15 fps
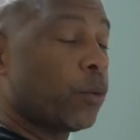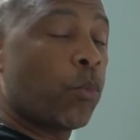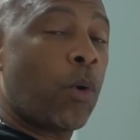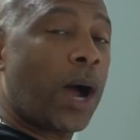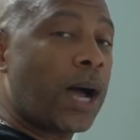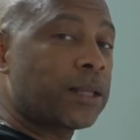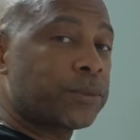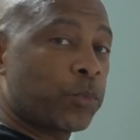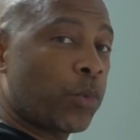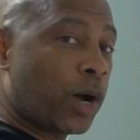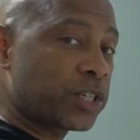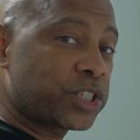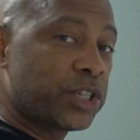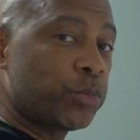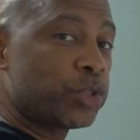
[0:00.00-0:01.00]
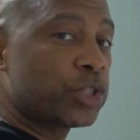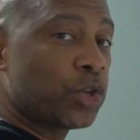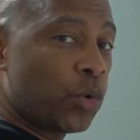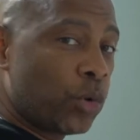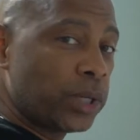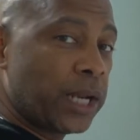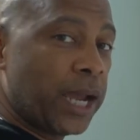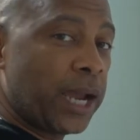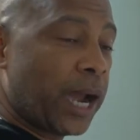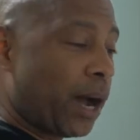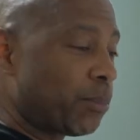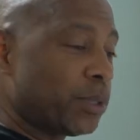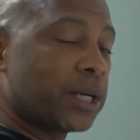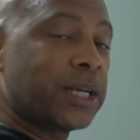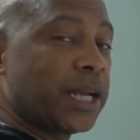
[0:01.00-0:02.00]
while while she was doing that,
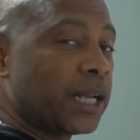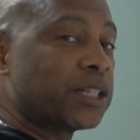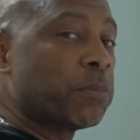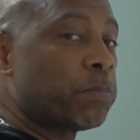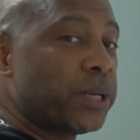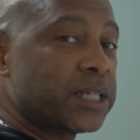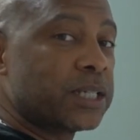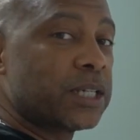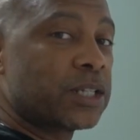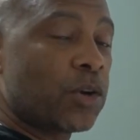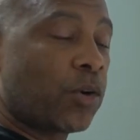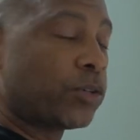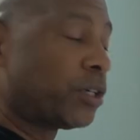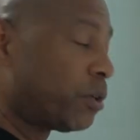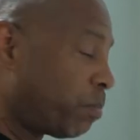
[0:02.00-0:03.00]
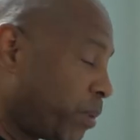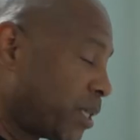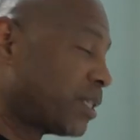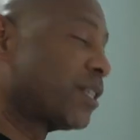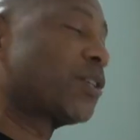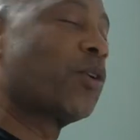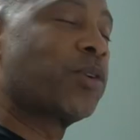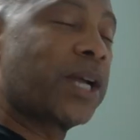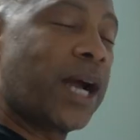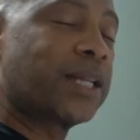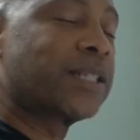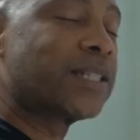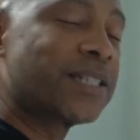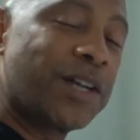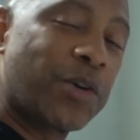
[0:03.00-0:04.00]
I'm looking at the business owner, and the business owner got
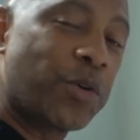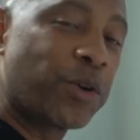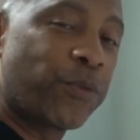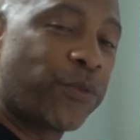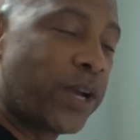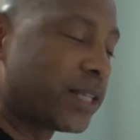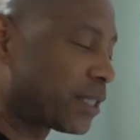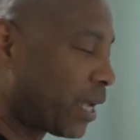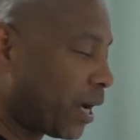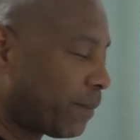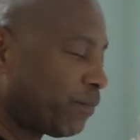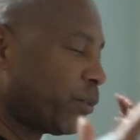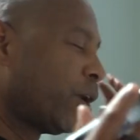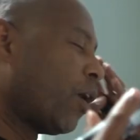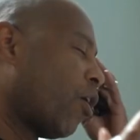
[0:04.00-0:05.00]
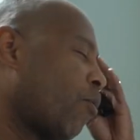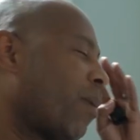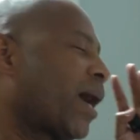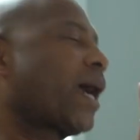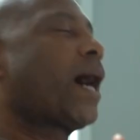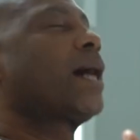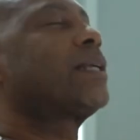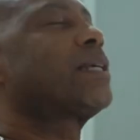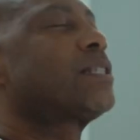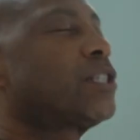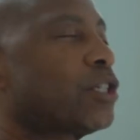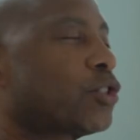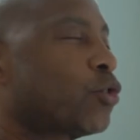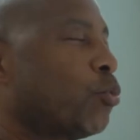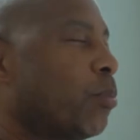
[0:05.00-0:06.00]
this look on her face like, oh my God, that's
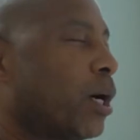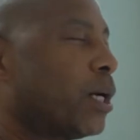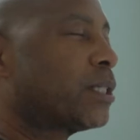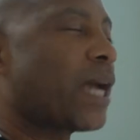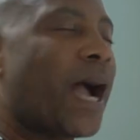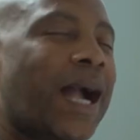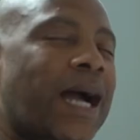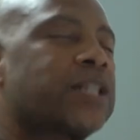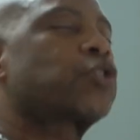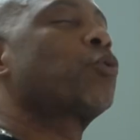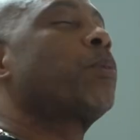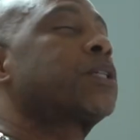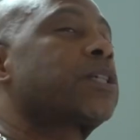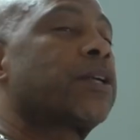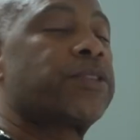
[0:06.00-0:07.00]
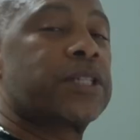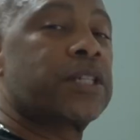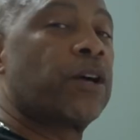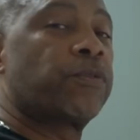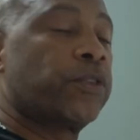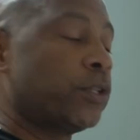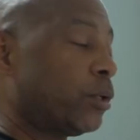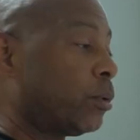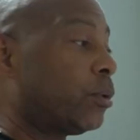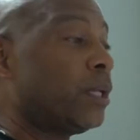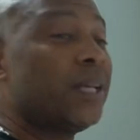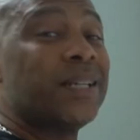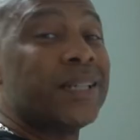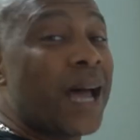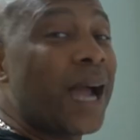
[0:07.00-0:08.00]
just too much. I got too much other stuff to do.
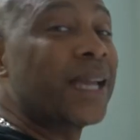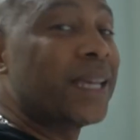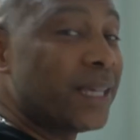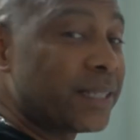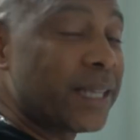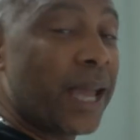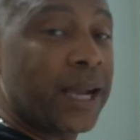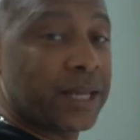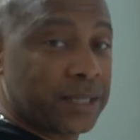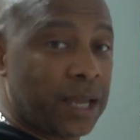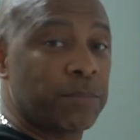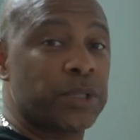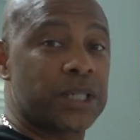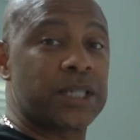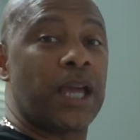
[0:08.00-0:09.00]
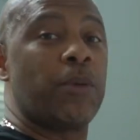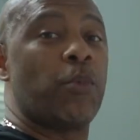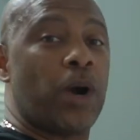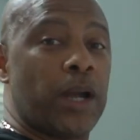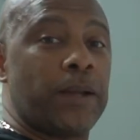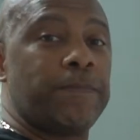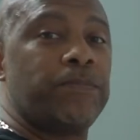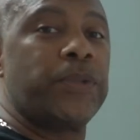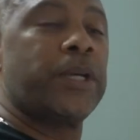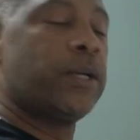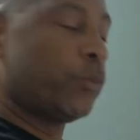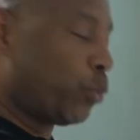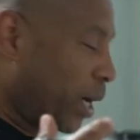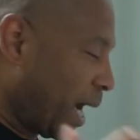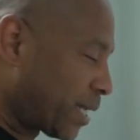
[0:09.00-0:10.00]
Now I get that because I'm the same way.
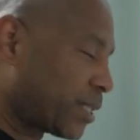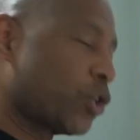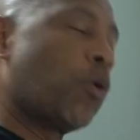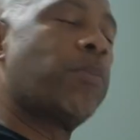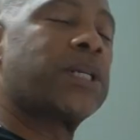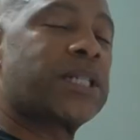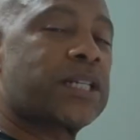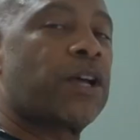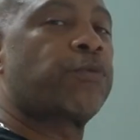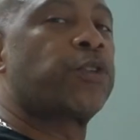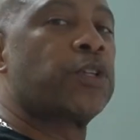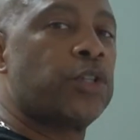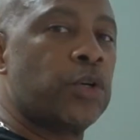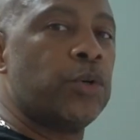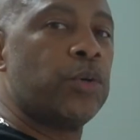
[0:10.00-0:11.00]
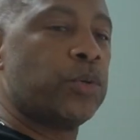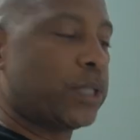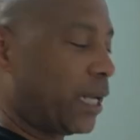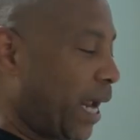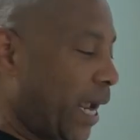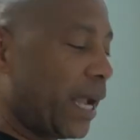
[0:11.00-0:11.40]
We got so much stuff to do that I